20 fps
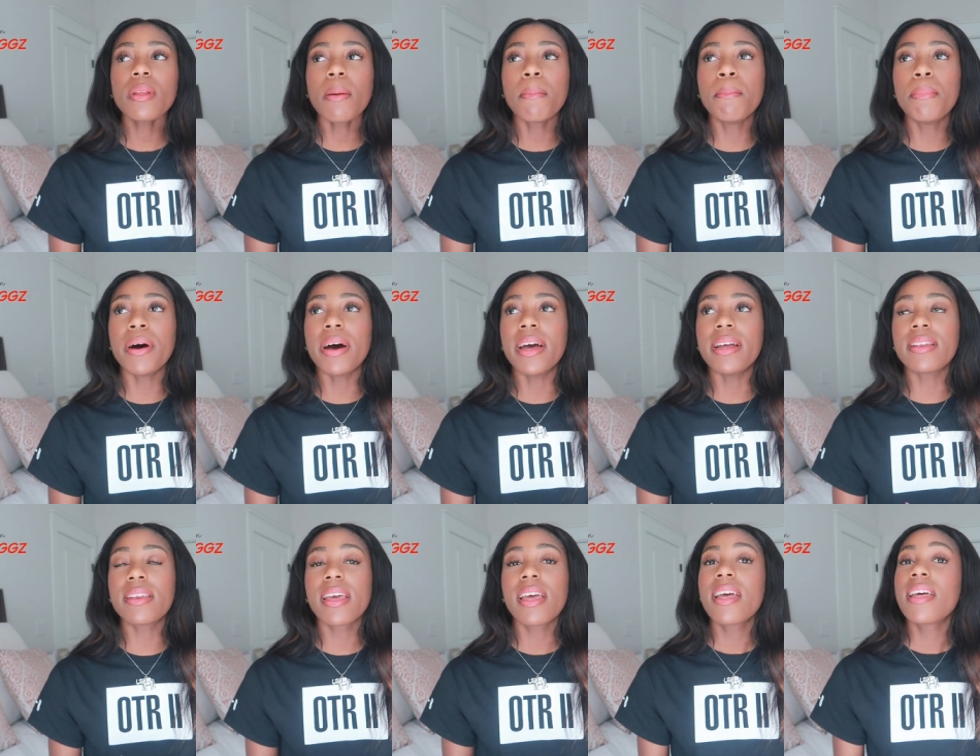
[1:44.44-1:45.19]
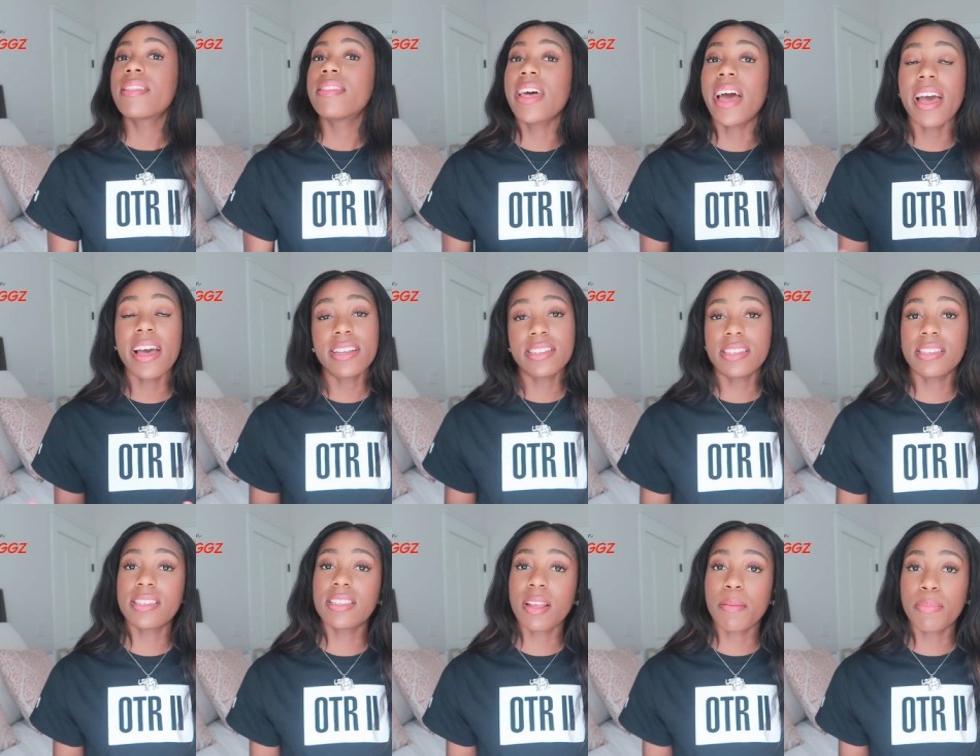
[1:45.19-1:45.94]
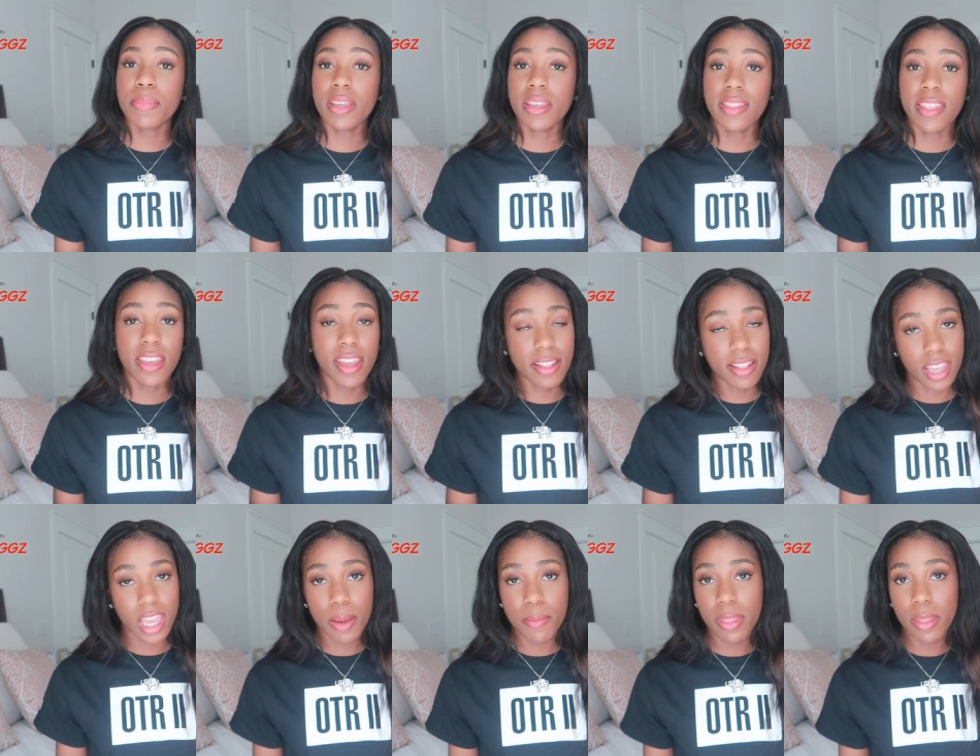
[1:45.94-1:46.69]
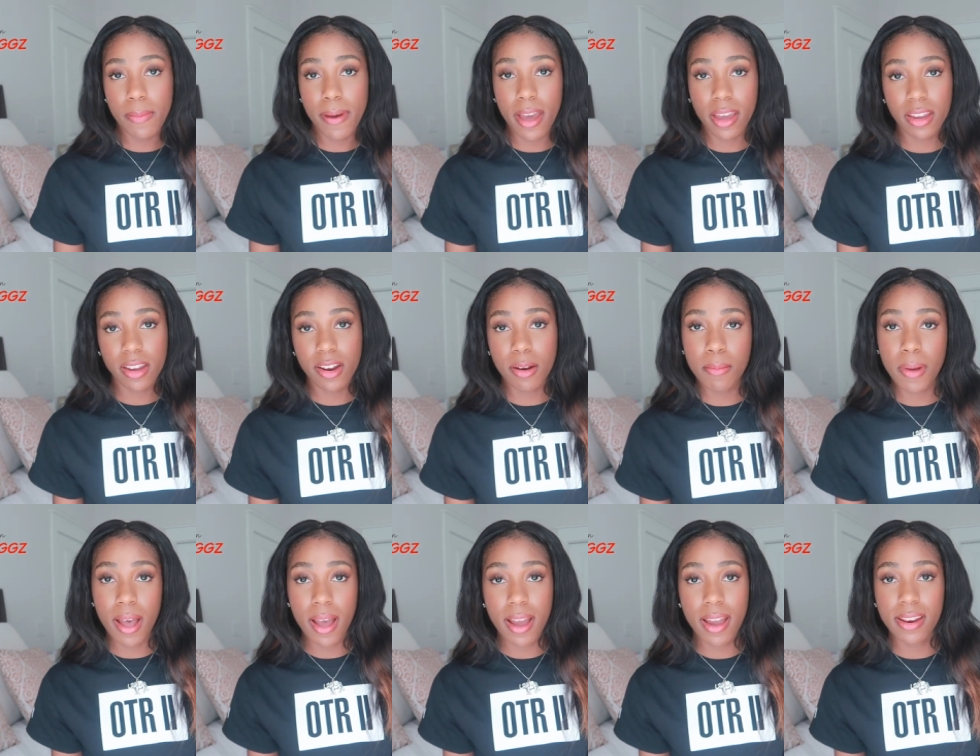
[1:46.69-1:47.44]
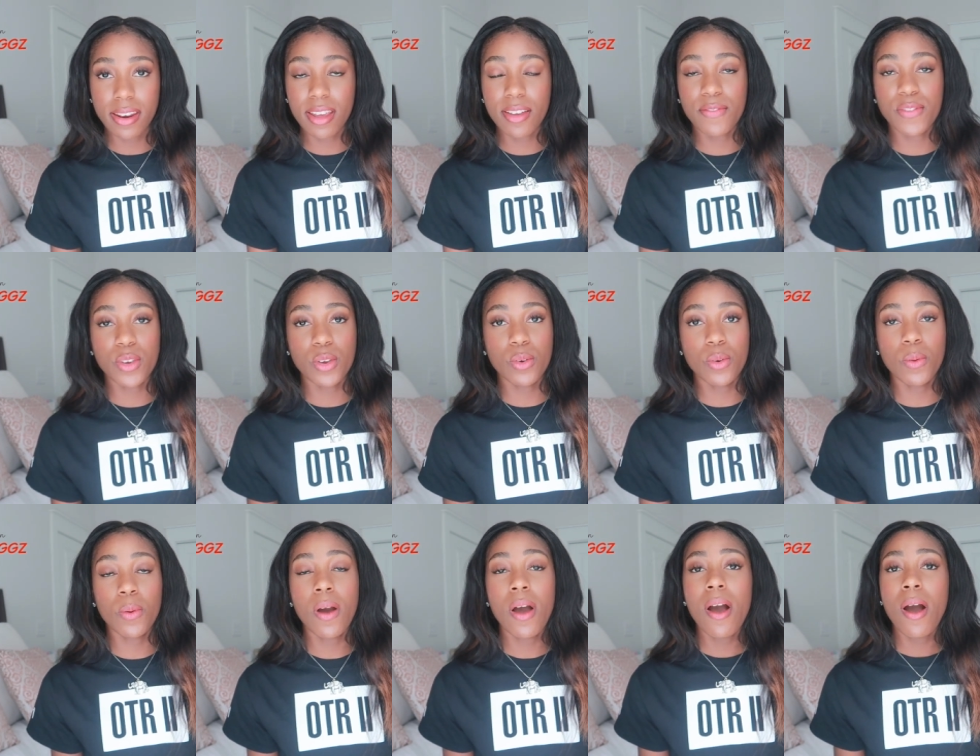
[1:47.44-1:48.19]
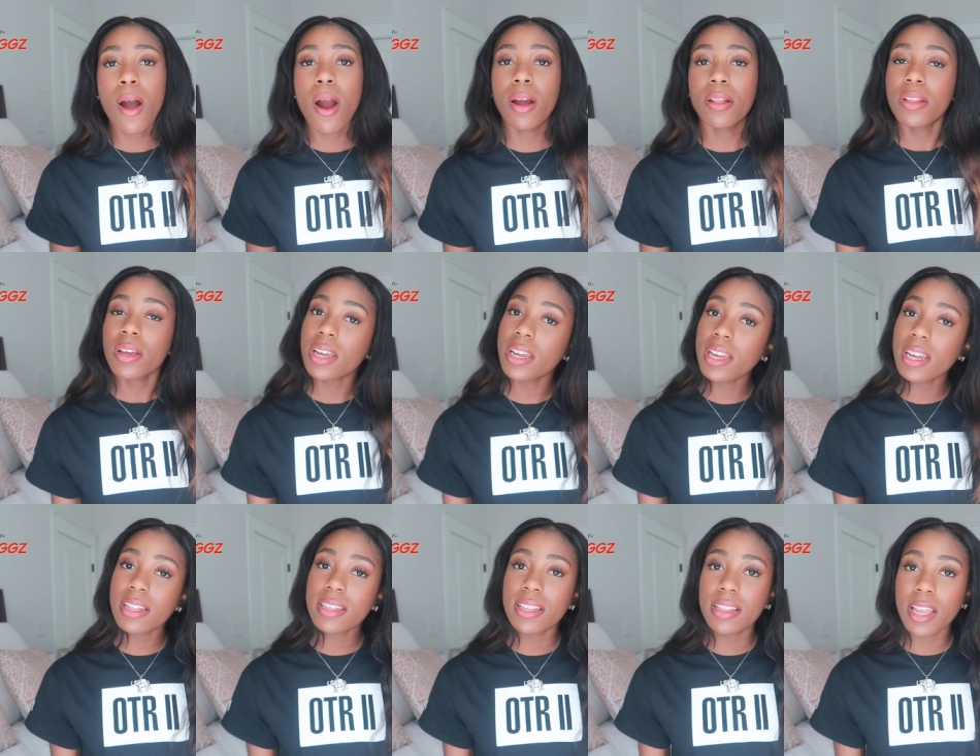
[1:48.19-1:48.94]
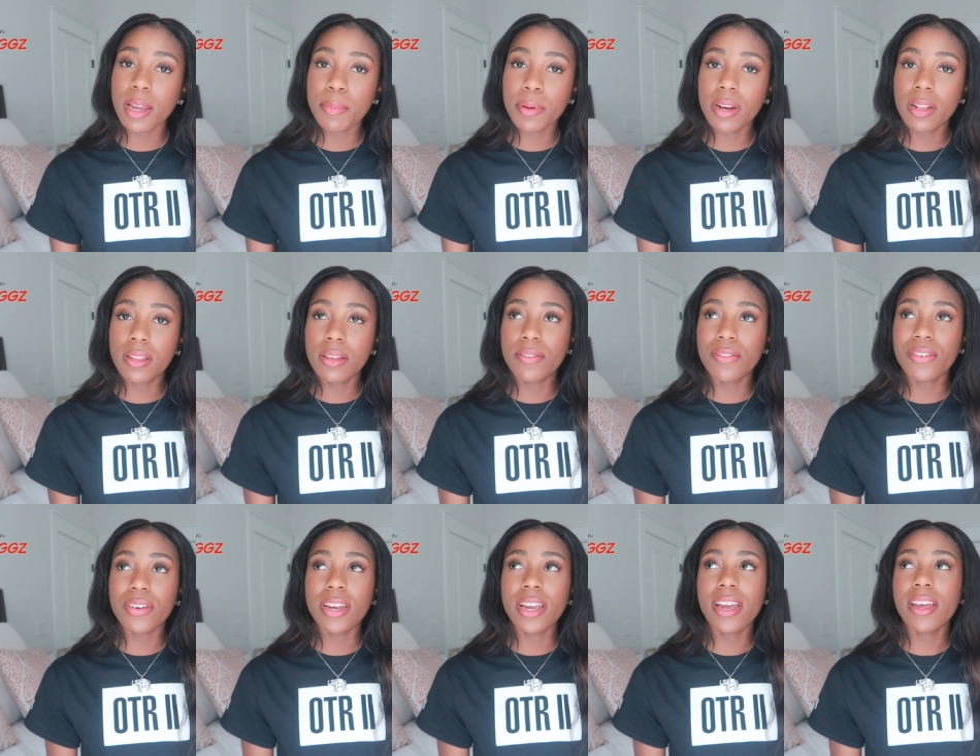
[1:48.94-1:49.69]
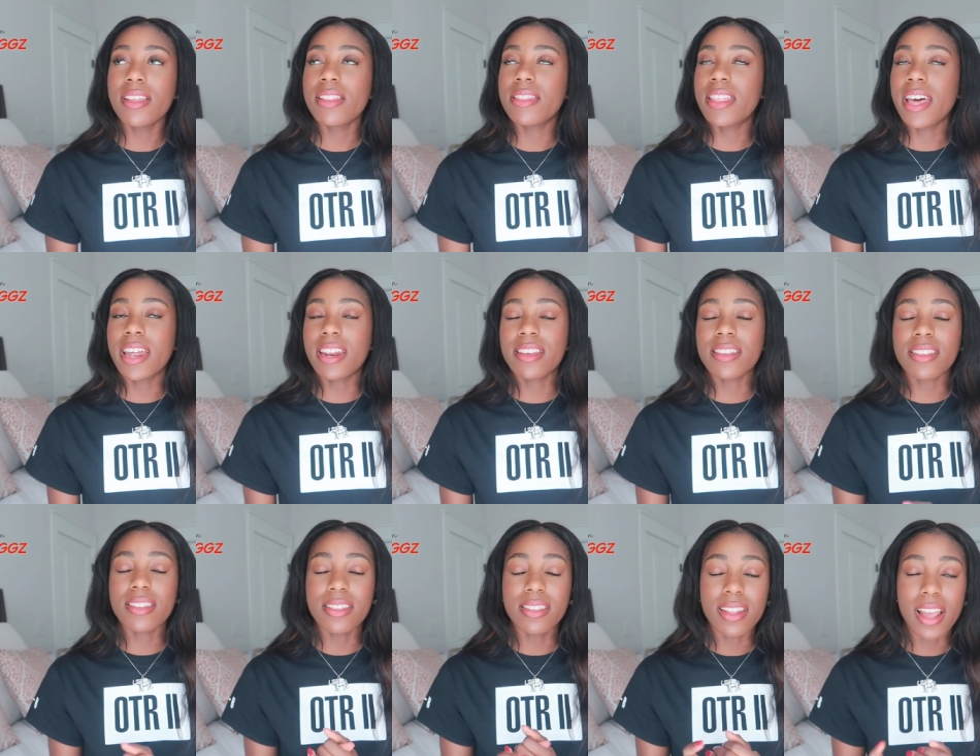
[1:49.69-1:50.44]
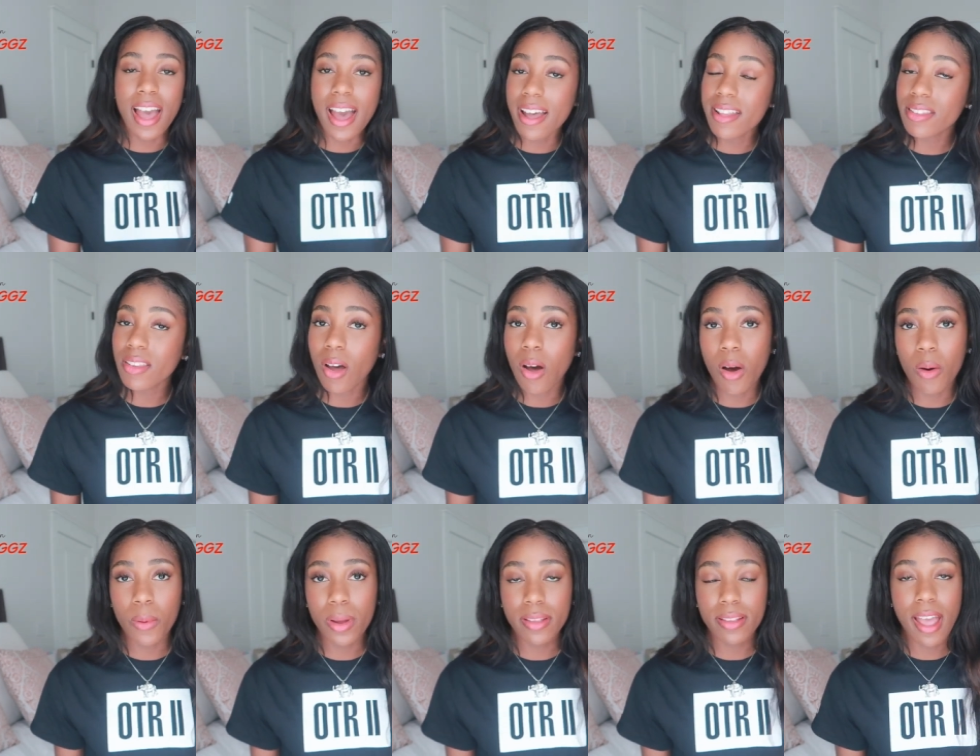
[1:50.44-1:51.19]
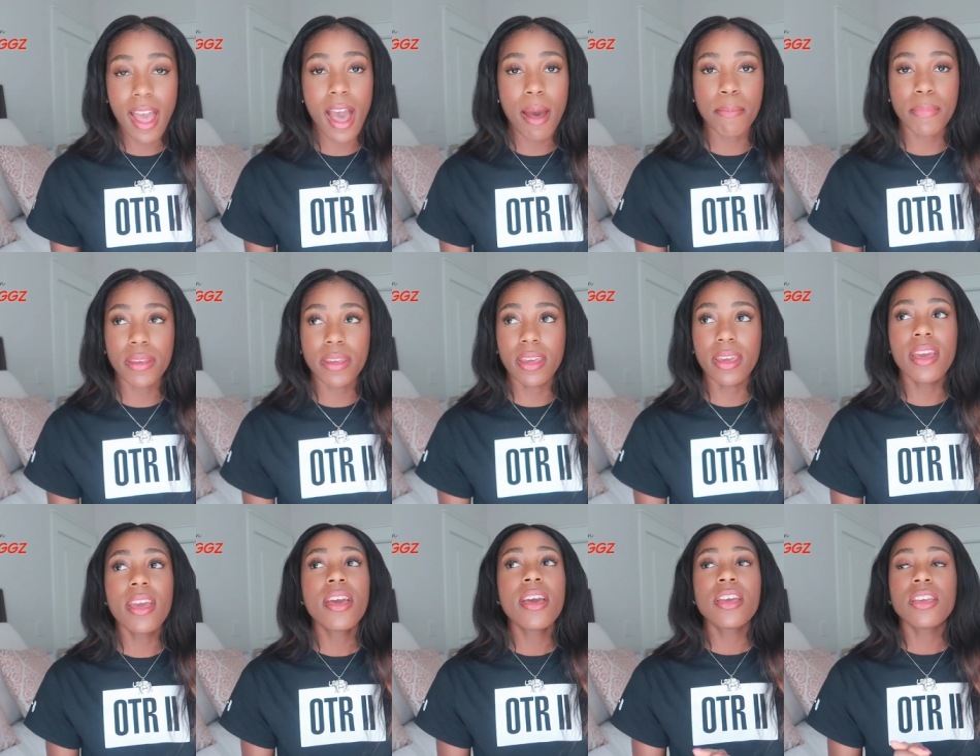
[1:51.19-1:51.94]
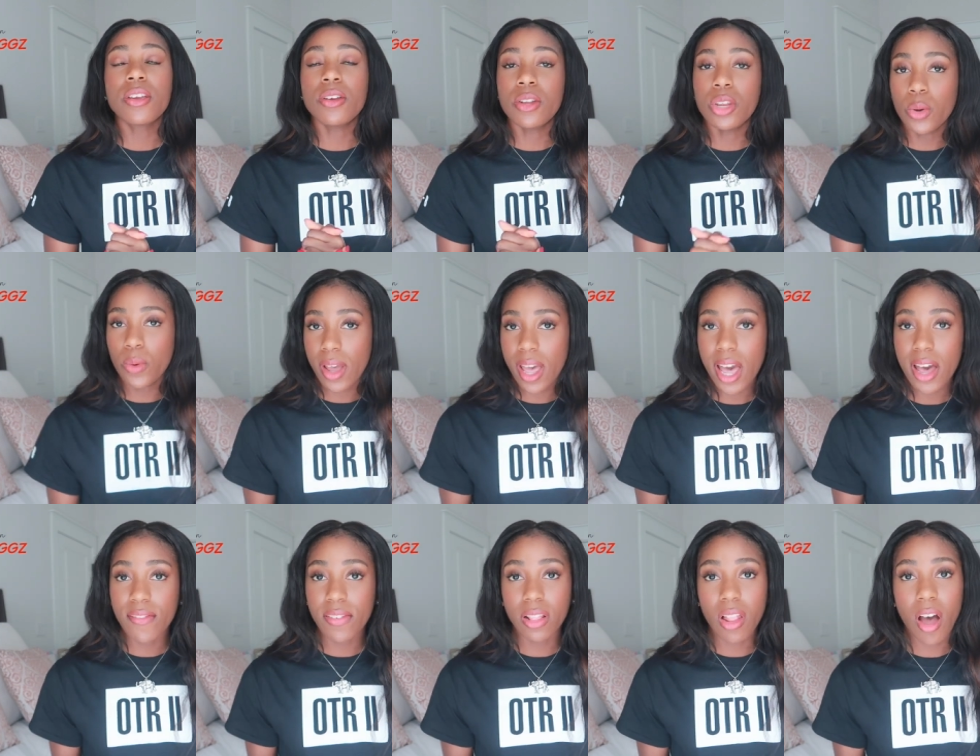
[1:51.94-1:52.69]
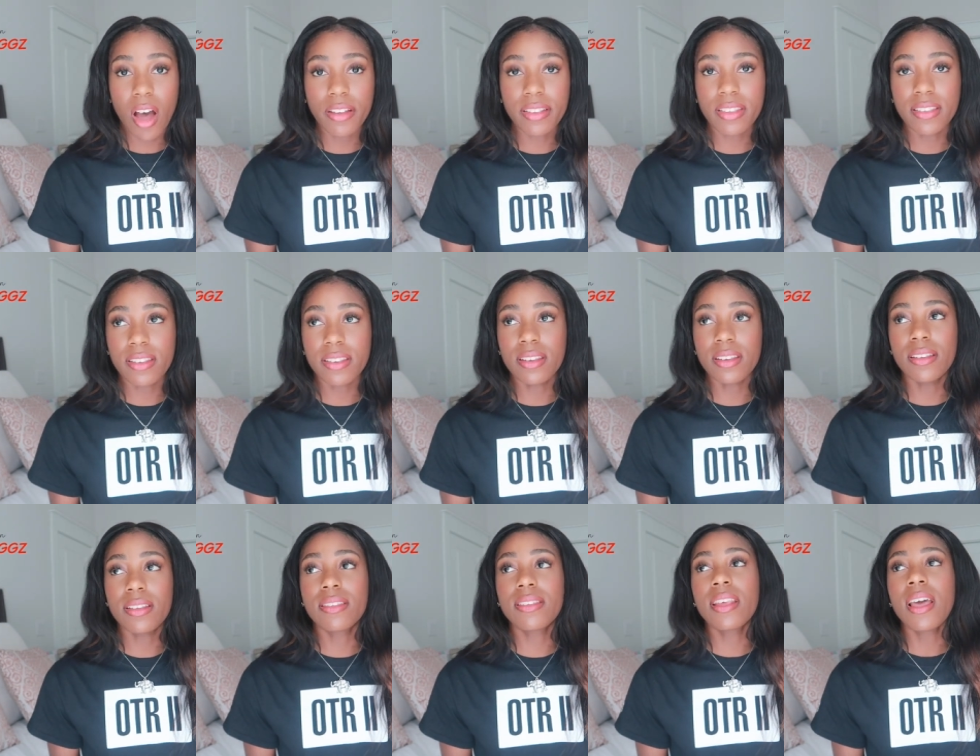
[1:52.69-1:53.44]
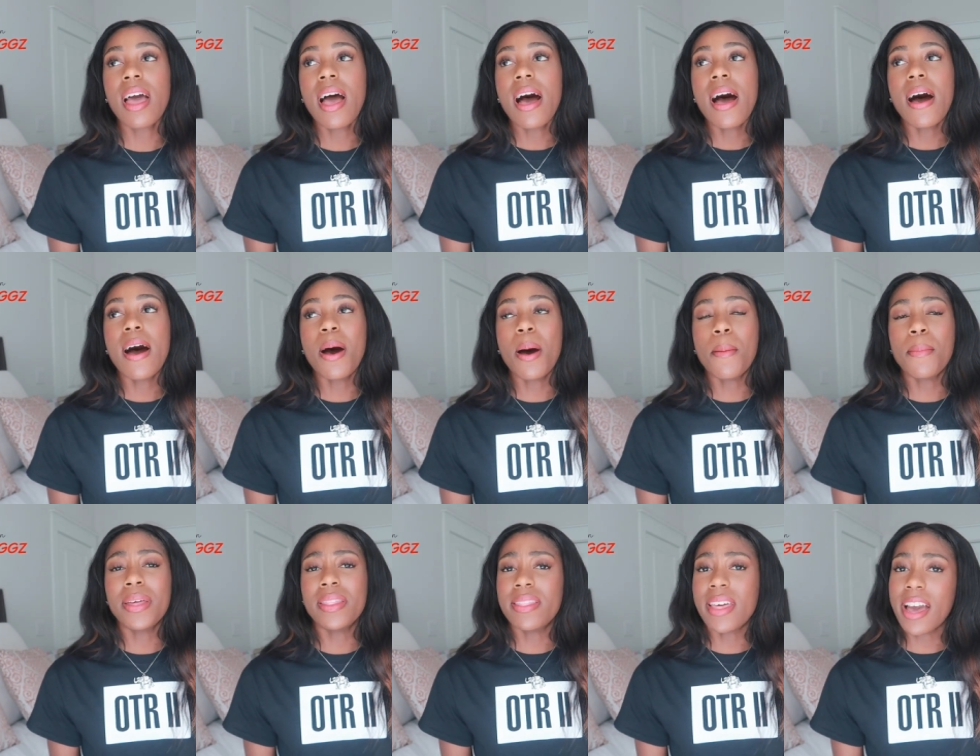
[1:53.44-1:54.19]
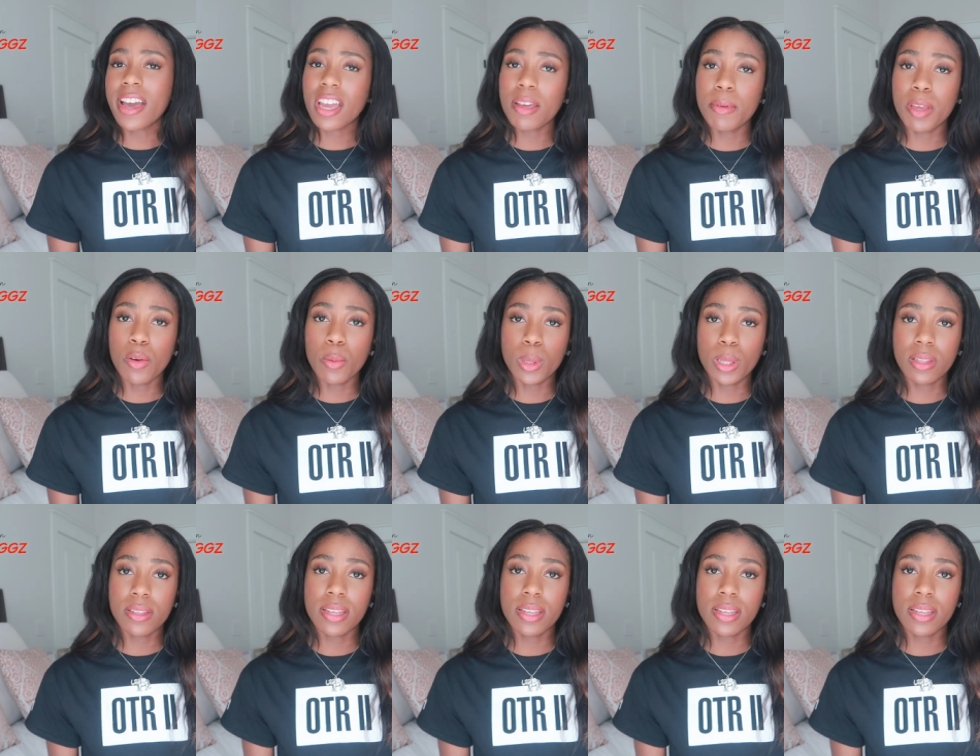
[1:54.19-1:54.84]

but that is just something that you have to keep in the back of your mind. If you are looking into labor and delivery, that is not always happy. You do have losses, and that can be really